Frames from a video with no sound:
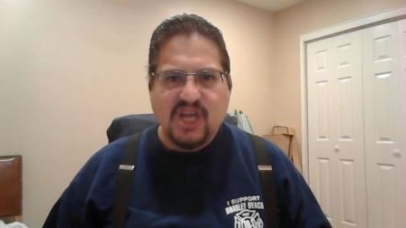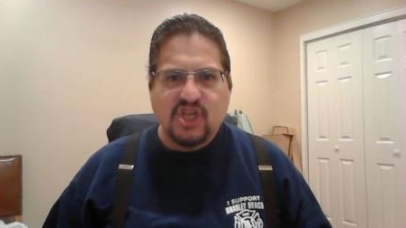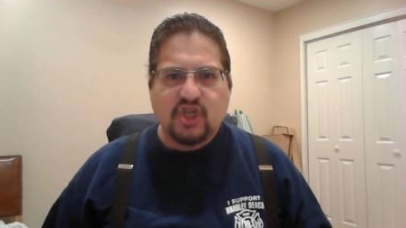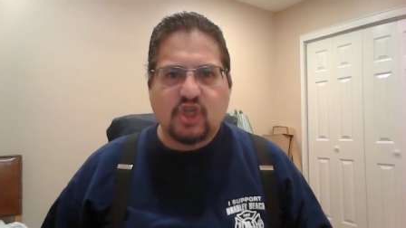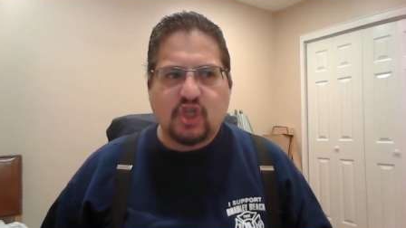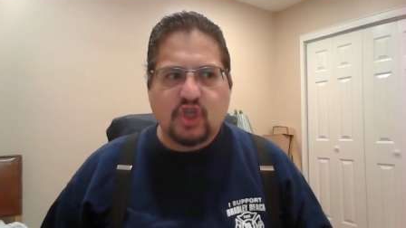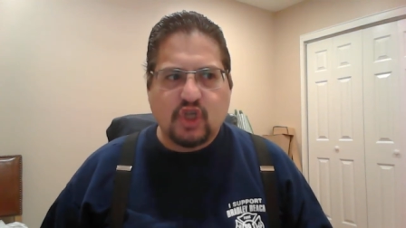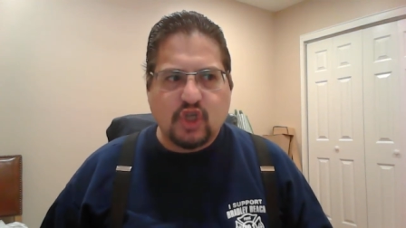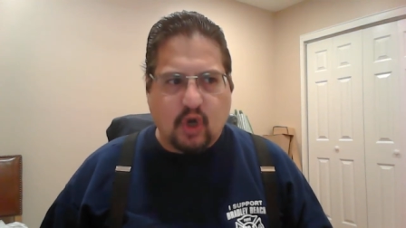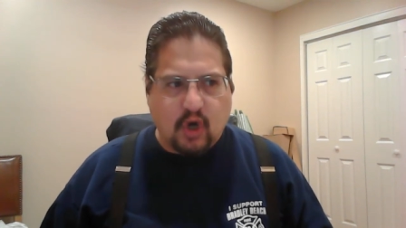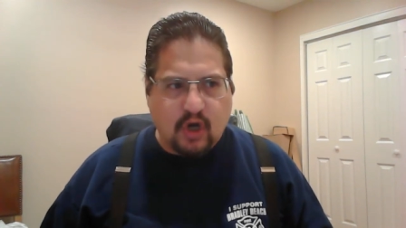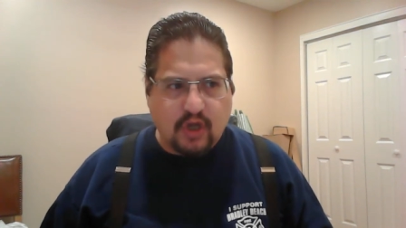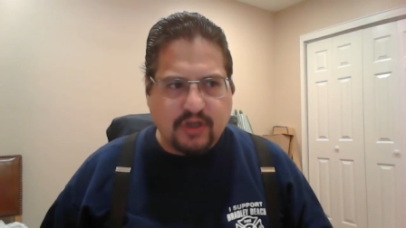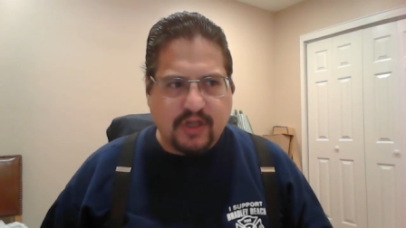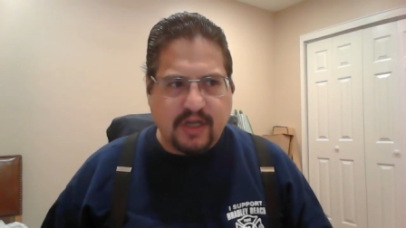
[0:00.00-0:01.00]

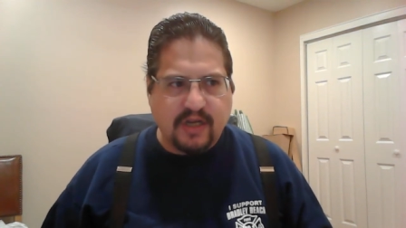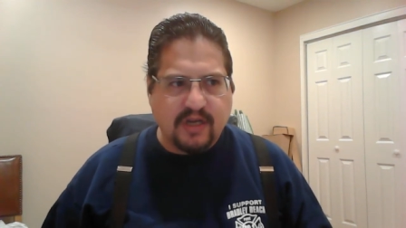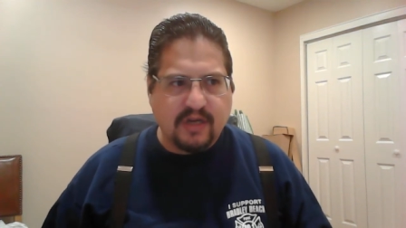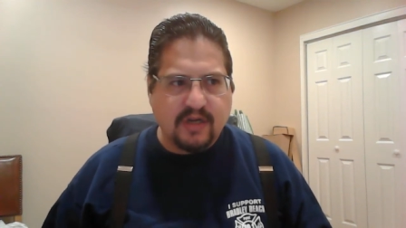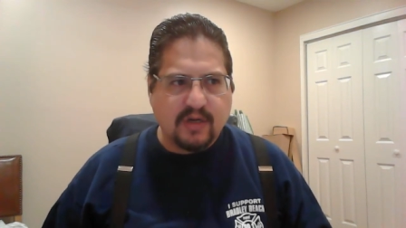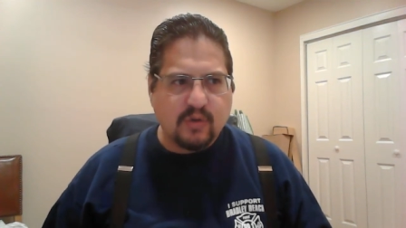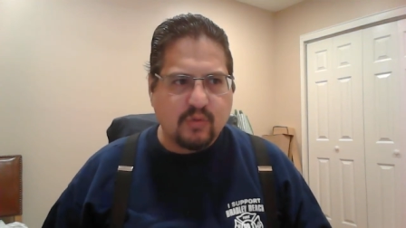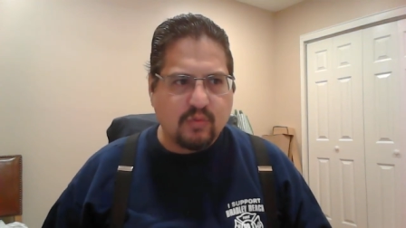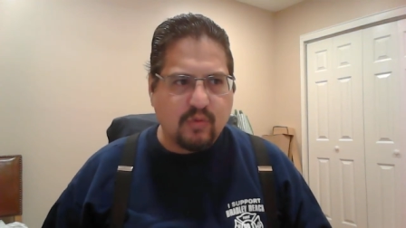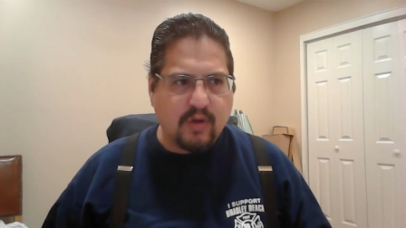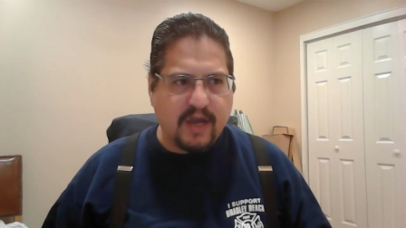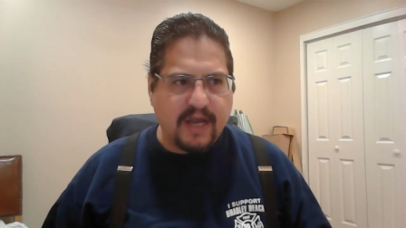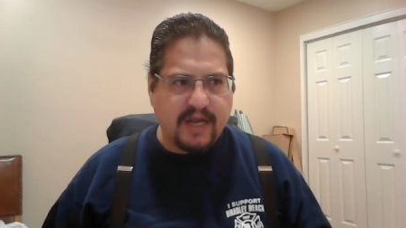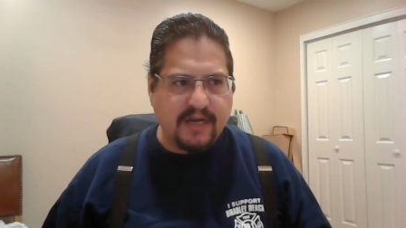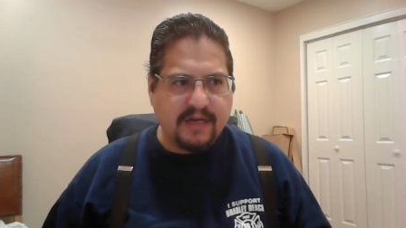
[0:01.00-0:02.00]
Salted,
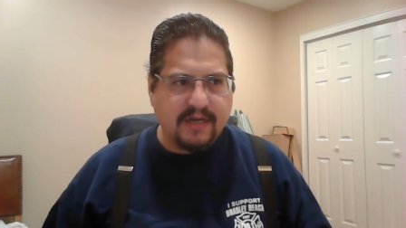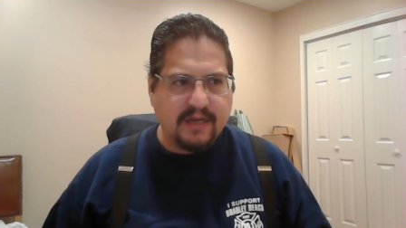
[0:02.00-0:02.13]
right?